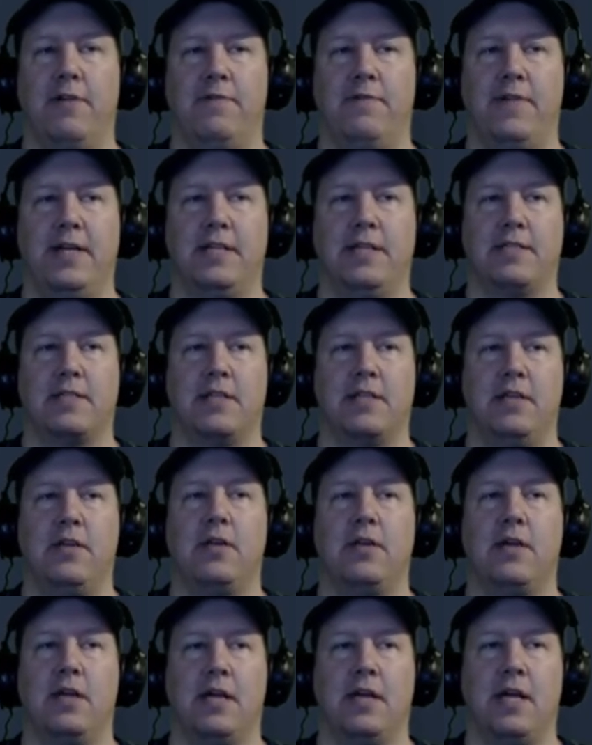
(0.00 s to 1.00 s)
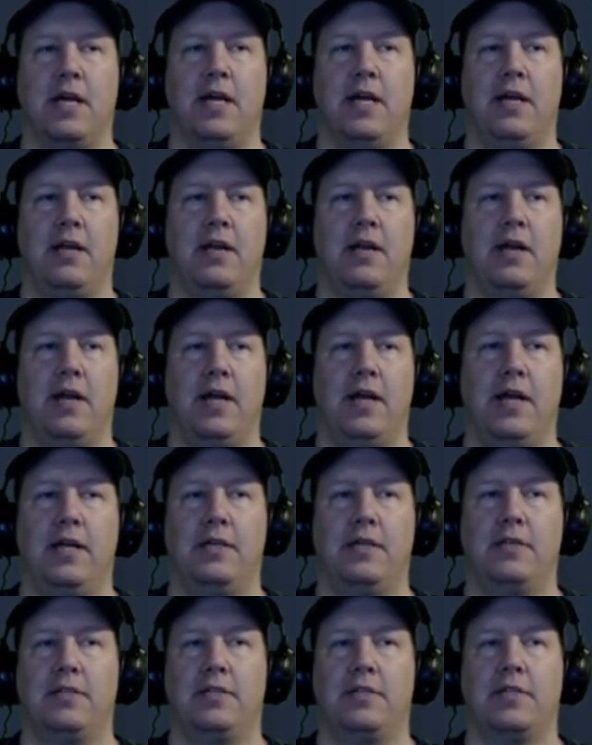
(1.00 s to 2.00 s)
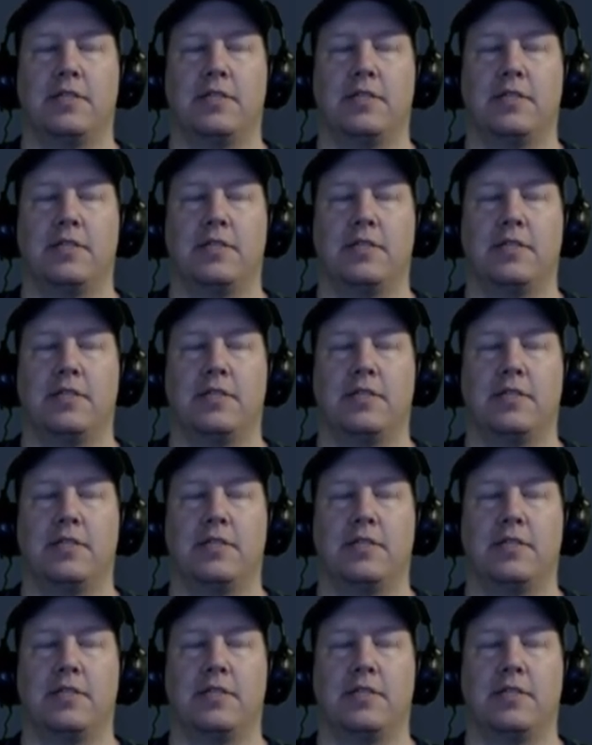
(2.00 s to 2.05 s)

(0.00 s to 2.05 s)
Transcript: events that you can get and